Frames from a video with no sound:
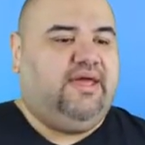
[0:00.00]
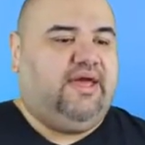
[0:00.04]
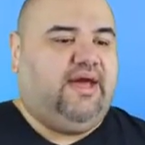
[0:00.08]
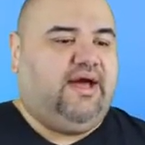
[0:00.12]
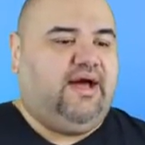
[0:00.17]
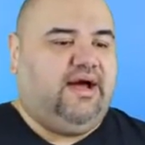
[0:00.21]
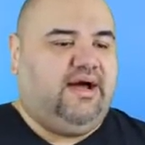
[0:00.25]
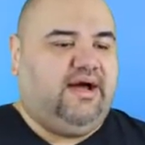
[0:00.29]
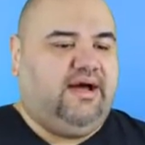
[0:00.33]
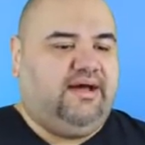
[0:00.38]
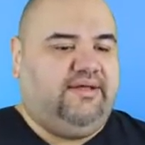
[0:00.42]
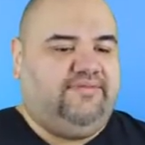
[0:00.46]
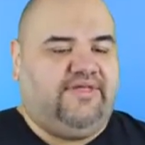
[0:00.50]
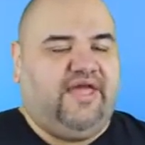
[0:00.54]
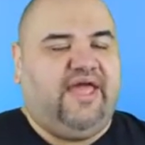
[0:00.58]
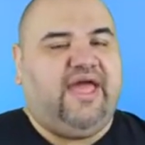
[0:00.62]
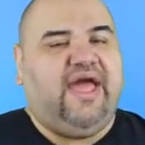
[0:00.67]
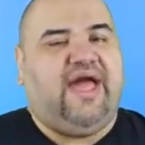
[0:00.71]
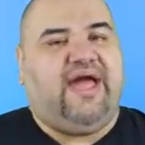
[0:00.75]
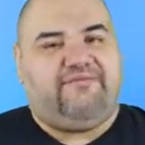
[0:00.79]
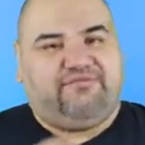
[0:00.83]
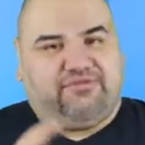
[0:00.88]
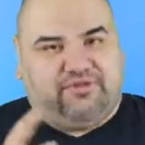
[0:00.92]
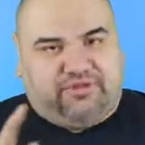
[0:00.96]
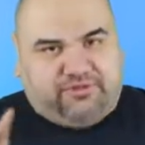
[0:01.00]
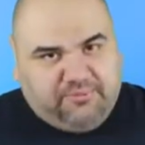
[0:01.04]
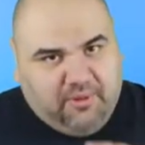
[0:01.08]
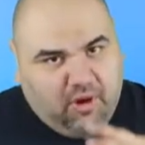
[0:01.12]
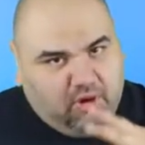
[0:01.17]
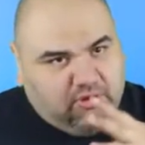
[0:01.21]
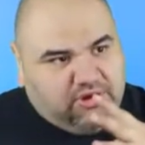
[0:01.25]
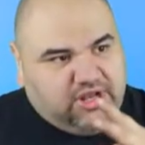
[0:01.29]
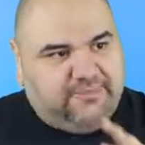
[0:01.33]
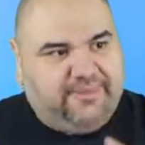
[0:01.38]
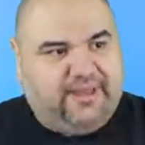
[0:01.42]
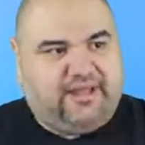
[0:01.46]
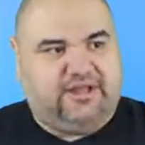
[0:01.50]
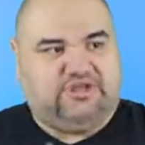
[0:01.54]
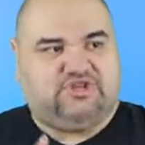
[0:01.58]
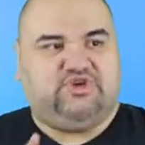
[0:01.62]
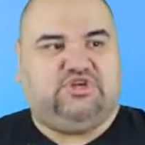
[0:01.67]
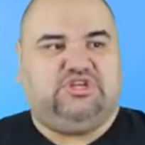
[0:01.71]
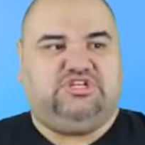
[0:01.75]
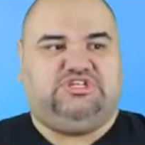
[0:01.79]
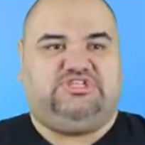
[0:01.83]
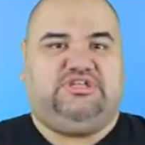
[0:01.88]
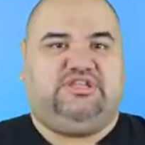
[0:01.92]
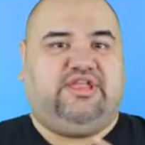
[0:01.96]
They have spoken about a
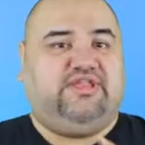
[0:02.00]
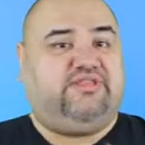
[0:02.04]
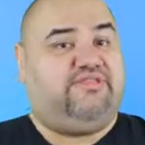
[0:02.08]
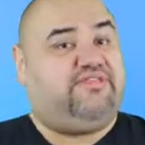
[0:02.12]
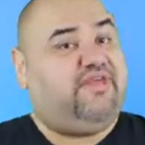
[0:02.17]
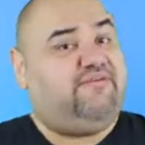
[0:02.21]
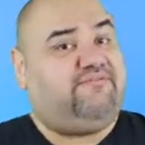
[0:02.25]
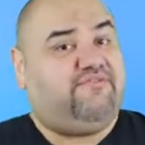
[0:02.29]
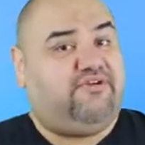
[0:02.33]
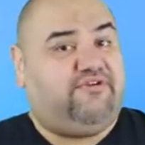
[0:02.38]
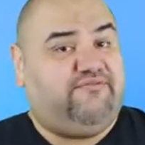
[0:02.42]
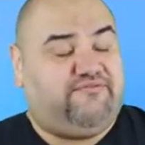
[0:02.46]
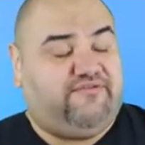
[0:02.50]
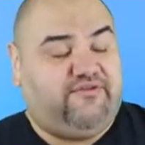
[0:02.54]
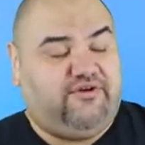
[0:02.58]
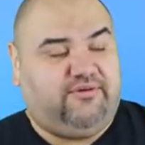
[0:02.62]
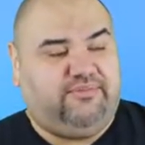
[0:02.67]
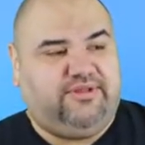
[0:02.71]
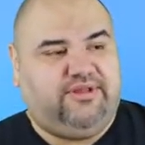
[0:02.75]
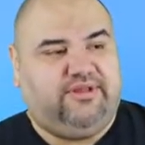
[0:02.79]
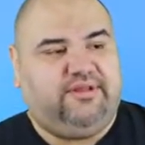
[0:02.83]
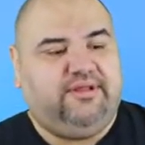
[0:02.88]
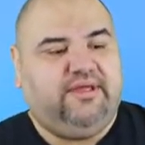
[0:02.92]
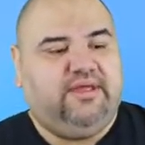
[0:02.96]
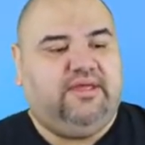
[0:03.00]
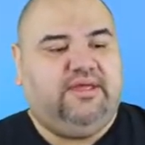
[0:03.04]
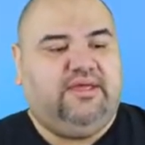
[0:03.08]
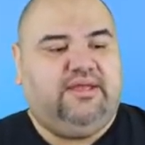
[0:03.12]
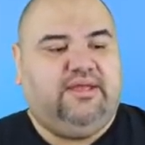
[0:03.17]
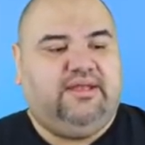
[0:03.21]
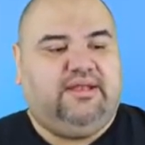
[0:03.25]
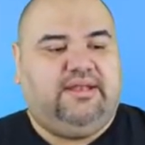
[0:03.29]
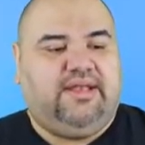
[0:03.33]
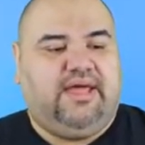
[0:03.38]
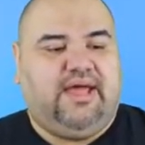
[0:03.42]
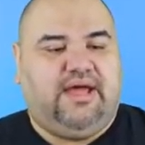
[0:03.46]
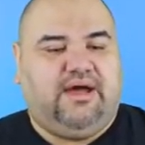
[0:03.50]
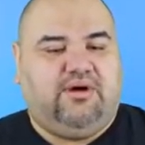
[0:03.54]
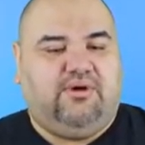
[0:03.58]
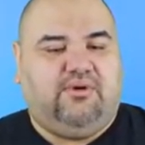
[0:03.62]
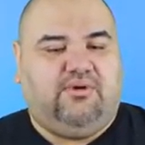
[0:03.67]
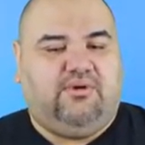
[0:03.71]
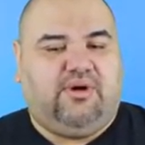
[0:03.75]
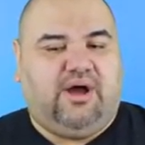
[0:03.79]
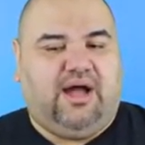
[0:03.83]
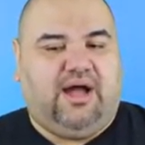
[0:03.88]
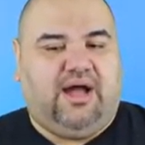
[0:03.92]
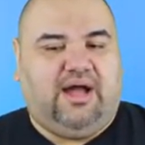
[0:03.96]
trilogy. They just haven't confirmed it.
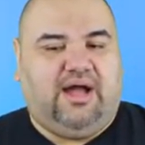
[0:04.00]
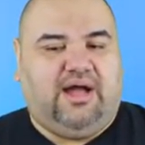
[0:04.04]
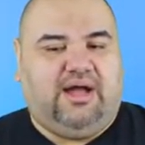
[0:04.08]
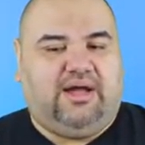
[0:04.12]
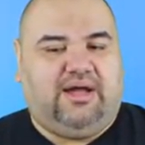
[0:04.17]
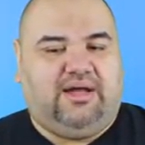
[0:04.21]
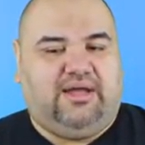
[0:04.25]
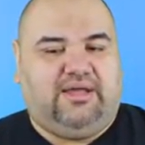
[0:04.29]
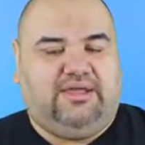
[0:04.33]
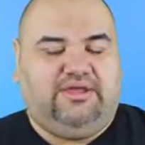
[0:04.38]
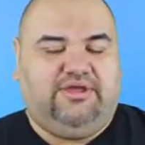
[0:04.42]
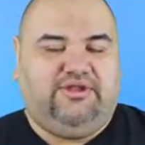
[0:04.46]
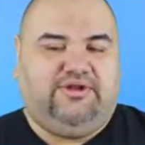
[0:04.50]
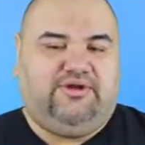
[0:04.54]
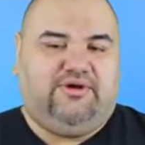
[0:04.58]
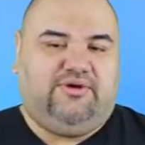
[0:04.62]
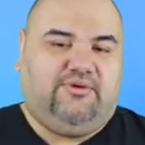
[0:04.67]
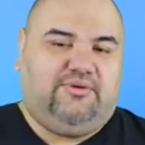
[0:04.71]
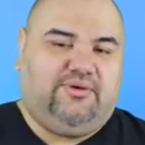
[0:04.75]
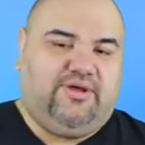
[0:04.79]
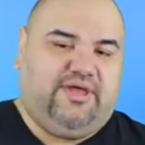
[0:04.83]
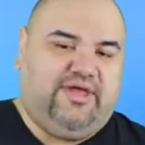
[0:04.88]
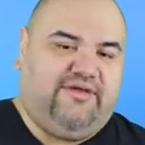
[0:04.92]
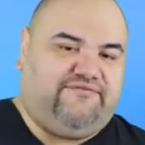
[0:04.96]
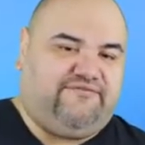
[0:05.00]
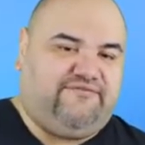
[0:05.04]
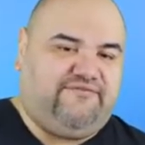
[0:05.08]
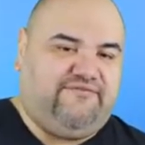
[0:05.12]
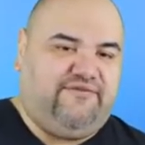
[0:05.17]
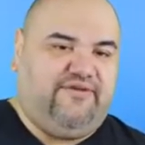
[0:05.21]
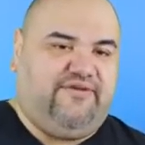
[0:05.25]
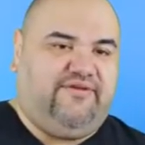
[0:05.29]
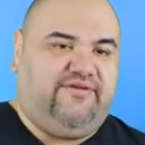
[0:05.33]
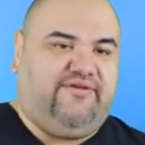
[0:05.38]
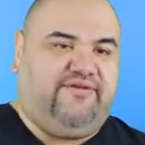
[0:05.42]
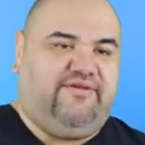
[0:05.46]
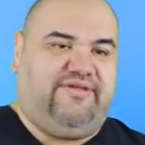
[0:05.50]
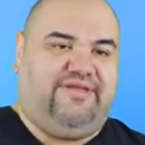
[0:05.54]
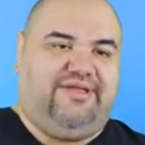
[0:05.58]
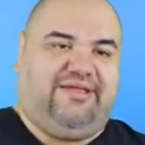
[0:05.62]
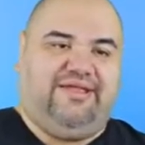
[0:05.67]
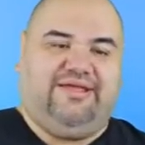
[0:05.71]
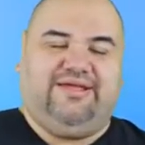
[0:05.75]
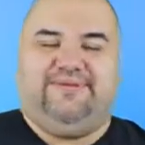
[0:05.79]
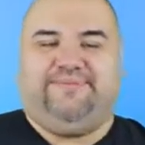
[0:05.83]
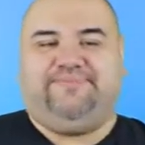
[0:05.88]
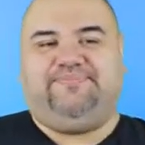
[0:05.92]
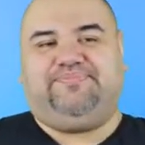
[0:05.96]
Now, you know, if
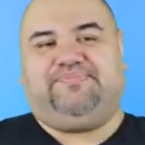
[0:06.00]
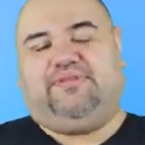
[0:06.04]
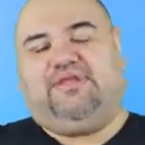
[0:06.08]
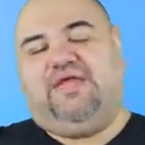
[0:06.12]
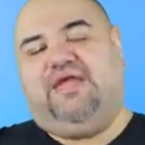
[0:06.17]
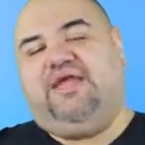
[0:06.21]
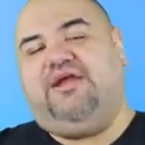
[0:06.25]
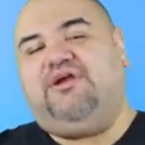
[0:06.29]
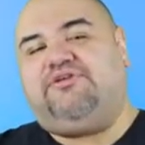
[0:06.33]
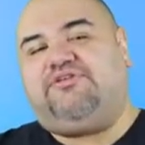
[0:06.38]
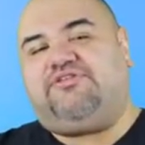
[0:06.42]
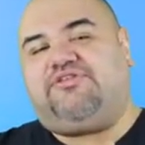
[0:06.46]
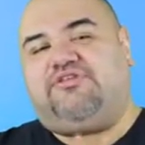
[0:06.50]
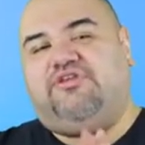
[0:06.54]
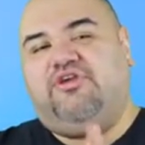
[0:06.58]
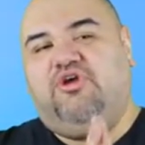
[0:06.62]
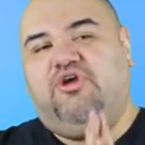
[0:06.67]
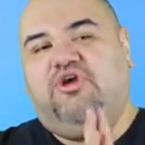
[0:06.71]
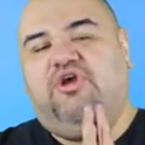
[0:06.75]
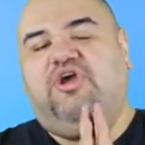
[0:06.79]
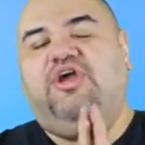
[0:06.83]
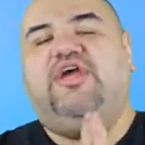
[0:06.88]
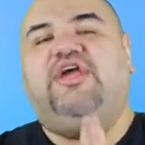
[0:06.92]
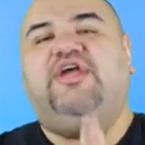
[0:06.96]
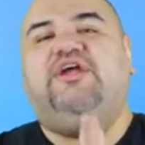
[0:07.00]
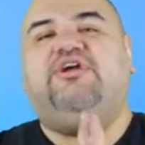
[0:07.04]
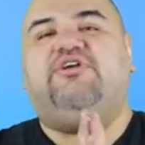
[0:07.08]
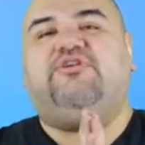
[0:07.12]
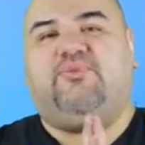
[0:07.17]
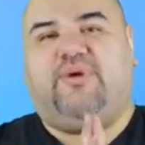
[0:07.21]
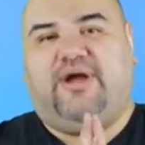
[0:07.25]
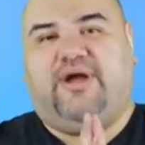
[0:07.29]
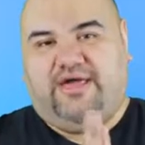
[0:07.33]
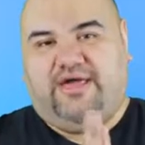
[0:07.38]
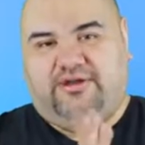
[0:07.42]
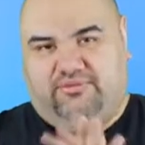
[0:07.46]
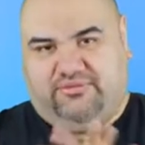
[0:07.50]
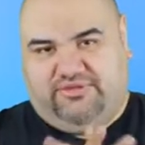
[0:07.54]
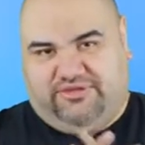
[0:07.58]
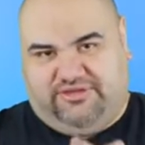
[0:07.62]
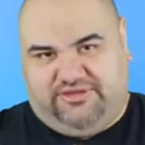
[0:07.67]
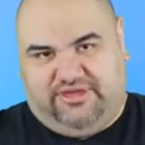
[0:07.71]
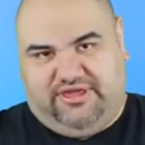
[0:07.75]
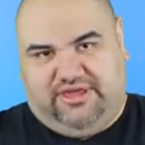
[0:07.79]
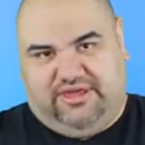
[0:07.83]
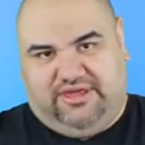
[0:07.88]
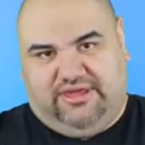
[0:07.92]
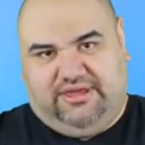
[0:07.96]
here's I don't
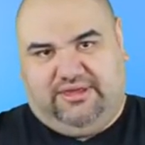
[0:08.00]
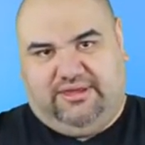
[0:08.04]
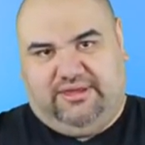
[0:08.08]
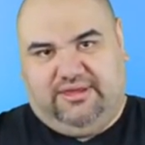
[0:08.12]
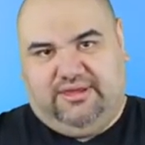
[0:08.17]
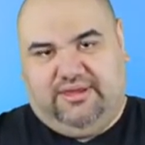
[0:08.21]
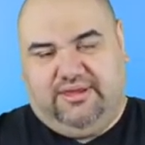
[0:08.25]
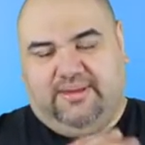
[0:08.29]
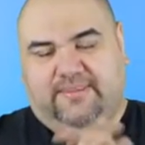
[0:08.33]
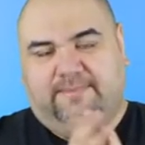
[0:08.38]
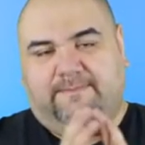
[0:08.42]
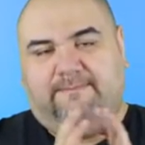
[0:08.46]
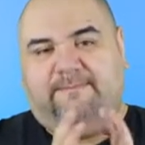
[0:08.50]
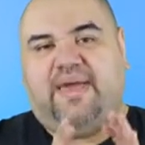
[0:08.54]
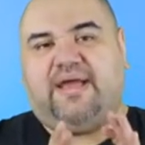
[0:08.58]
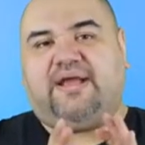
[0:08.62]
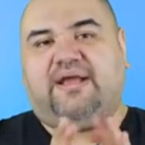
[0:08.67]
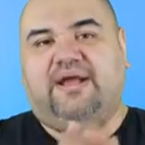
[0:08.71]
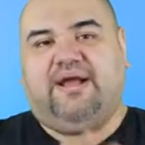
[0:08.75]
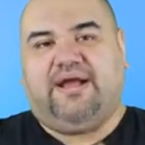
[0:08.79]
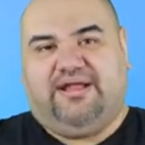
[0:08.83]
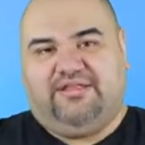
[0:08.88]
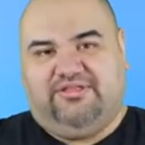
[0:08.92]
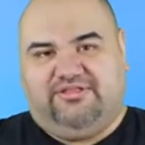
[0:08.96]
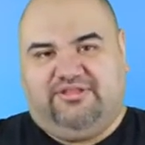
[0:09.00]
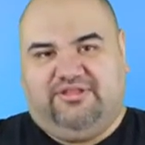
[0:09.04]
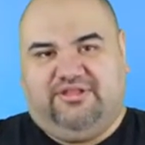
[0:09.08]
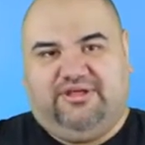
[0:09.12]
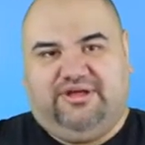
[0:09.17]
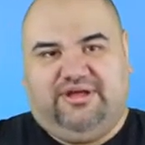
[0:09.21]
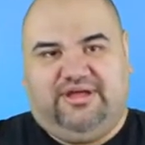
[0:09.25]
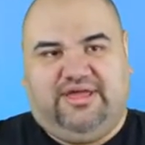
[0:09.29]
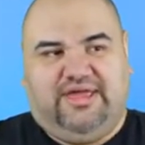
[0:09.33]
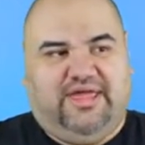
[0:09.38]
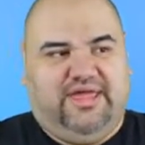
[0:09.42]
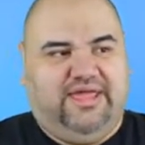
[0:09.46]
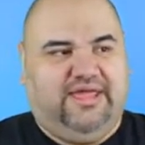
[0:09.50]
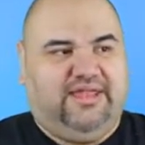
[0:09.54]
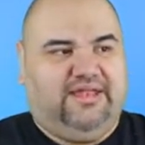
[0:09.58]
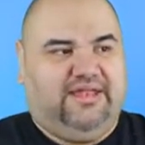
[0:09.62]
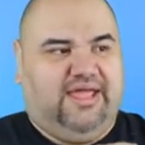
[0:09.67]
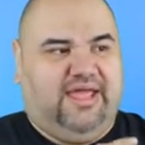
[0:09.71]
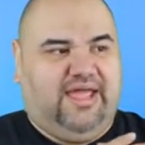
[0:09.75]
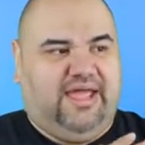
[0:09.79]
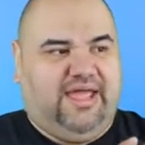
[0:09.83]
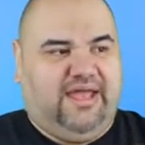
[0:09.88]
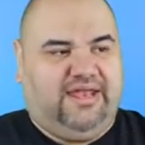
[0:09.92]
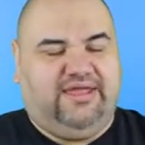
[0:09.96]
see MechaGodzilla in
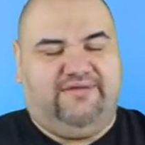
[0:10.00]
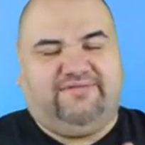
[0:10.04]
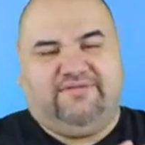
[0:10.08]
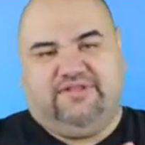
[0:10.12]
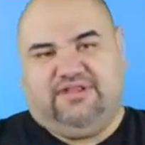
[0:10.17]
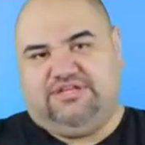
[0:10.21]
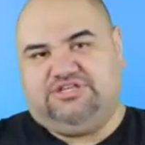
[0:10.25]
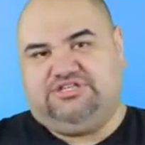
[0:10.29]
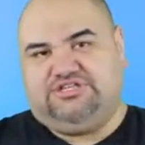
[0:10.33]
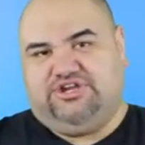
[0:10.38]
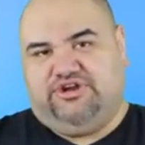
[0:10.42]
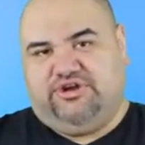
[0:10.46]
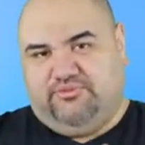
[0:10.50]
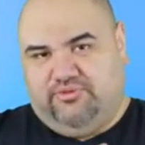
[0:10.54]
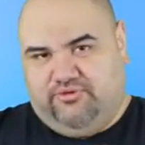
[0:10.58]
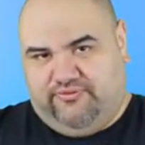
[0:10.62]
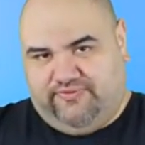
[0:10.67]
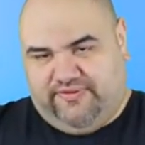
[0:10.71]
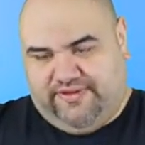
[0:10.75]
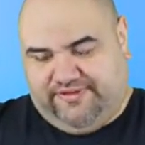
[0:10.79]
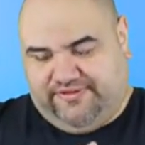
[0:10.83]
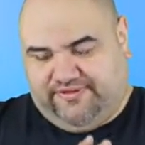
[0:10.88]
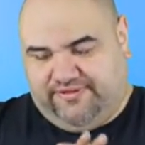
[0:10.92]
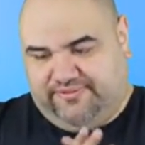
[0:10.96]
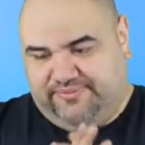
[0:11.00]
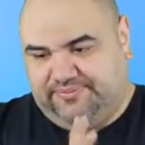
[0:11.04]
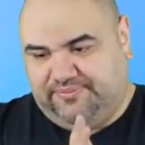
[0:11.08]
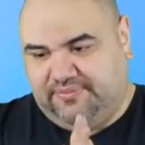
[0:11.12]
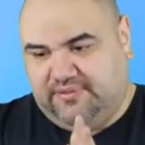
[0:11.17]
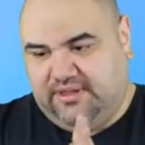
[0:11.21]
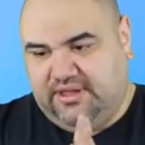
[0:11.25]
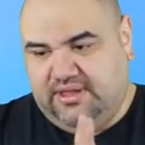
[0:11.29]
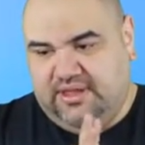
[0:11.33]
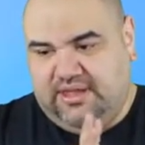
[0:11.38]
any of the legendary movies.